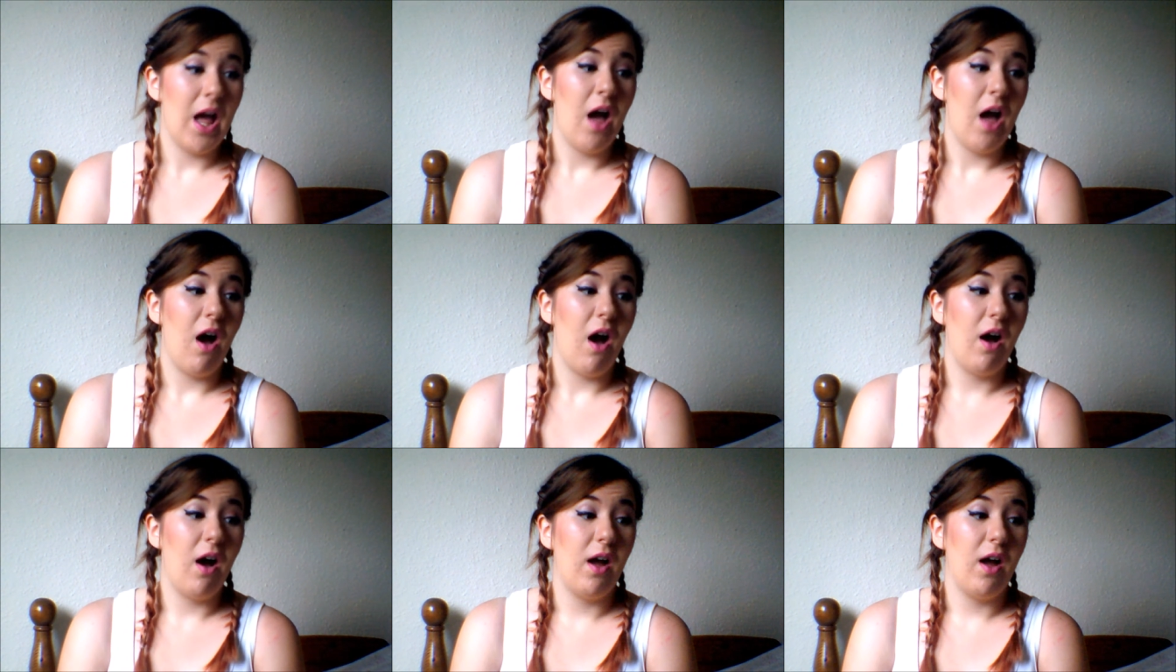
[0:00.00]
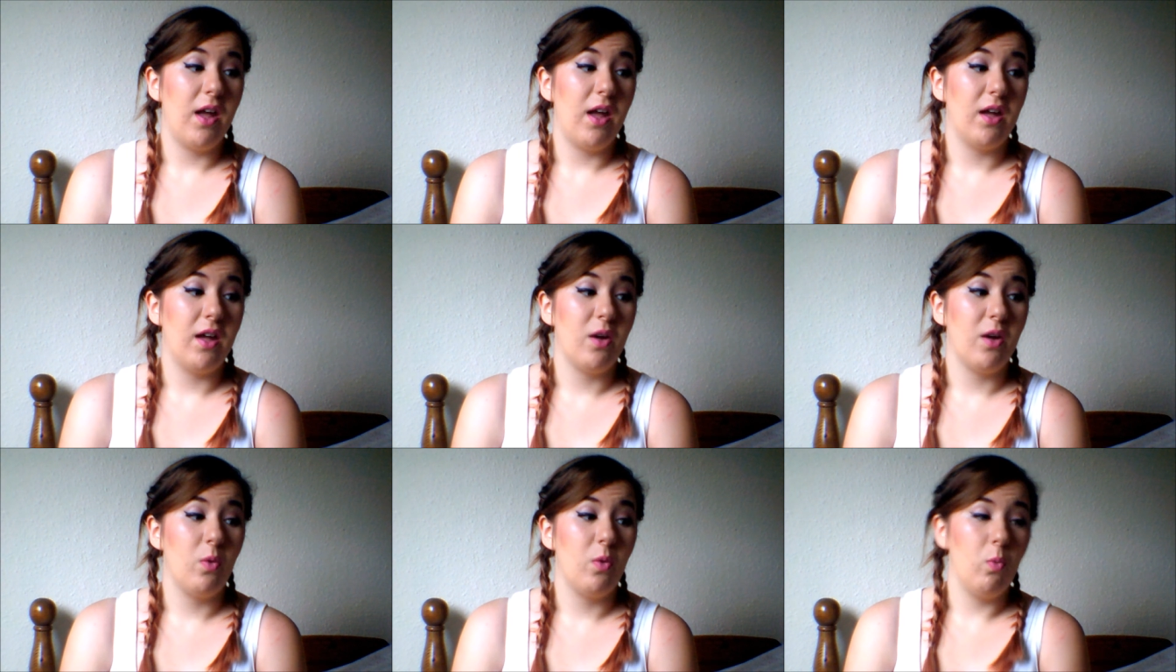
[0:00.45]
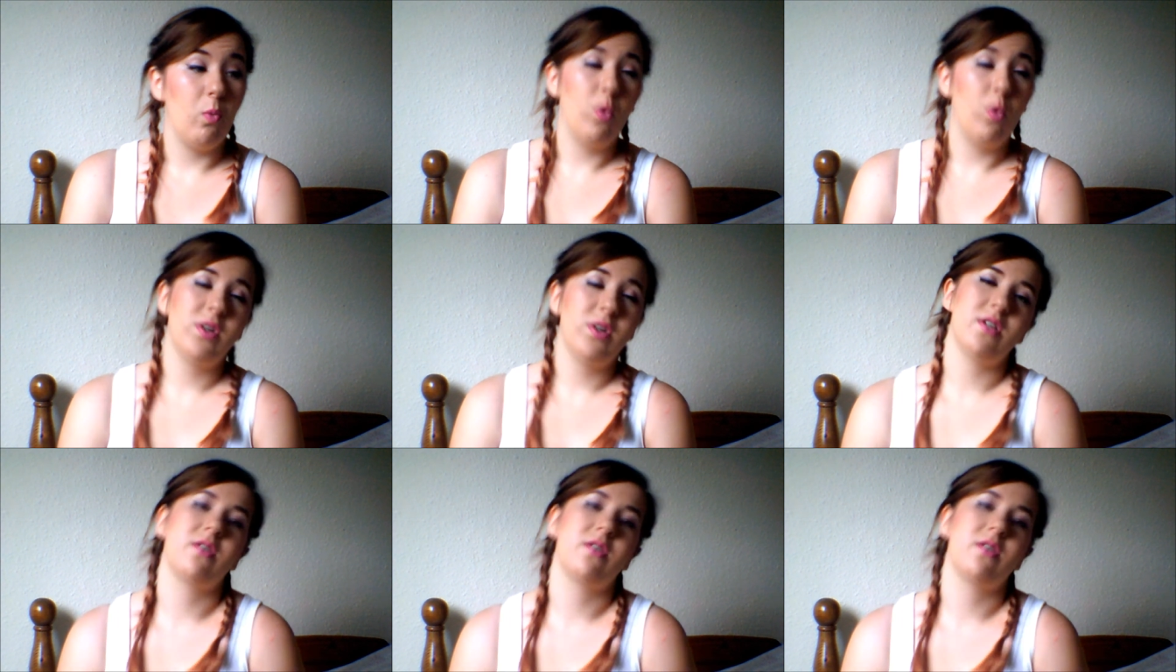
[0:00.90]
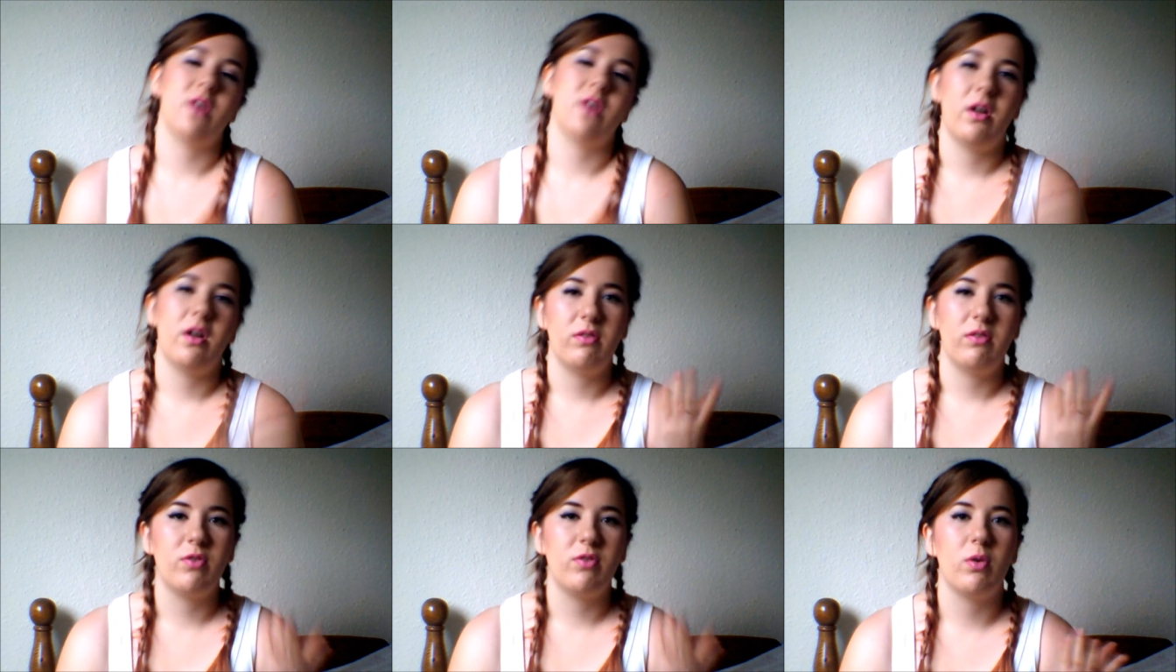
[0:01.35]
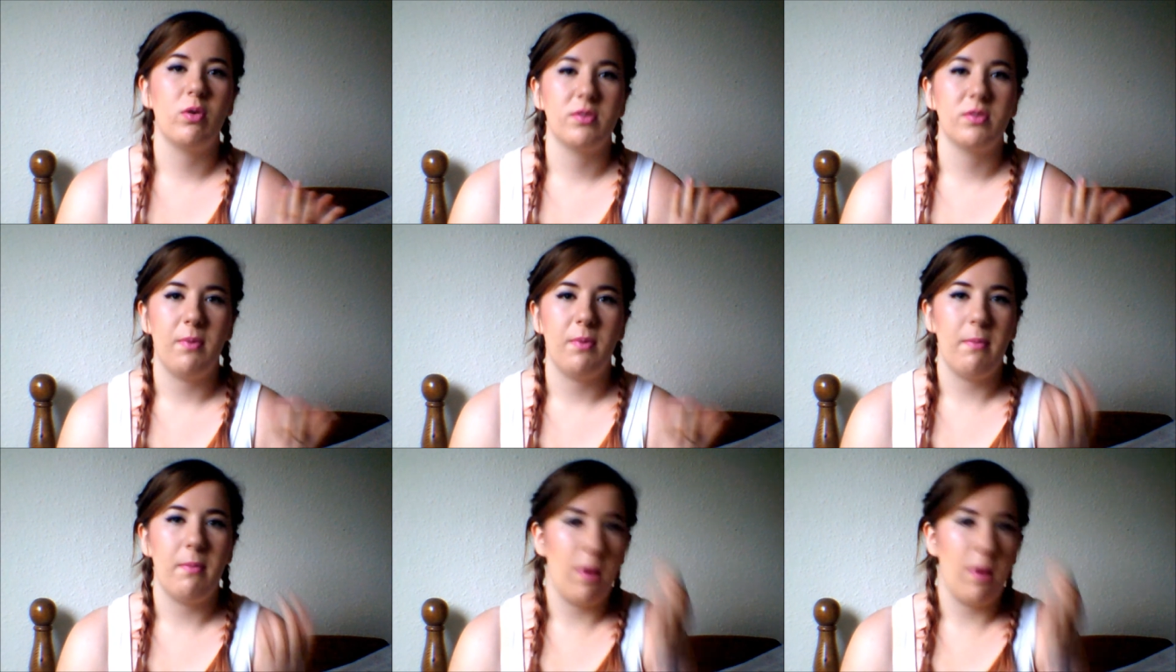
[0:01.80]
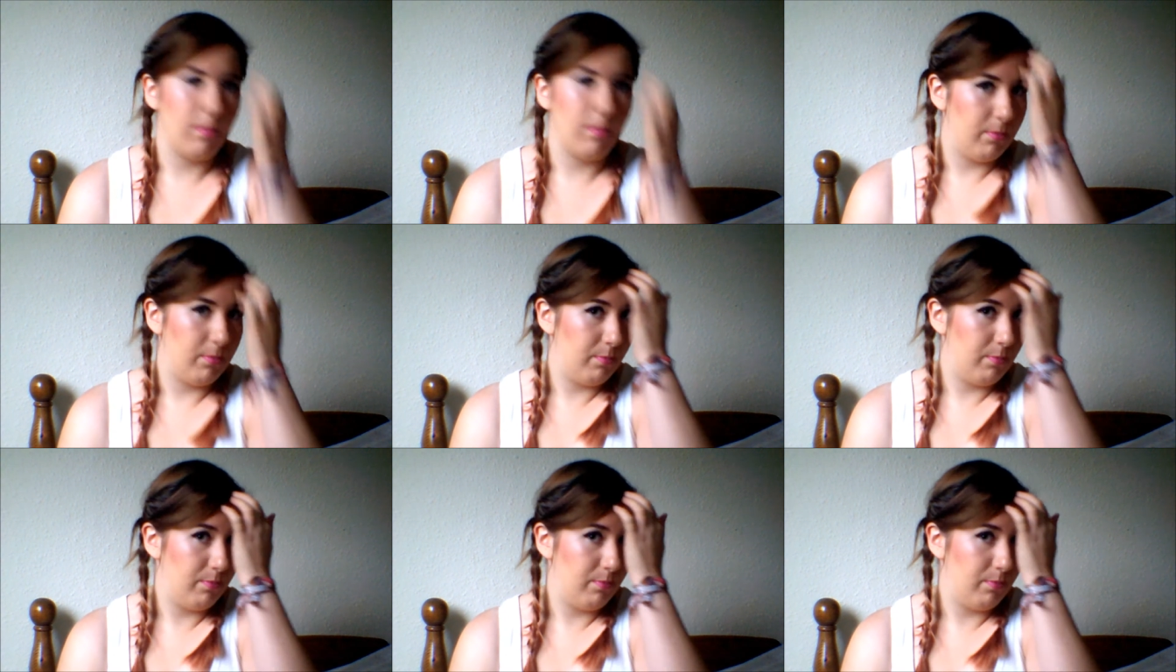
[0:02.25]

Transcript: I wanted to kind of talk to my mum,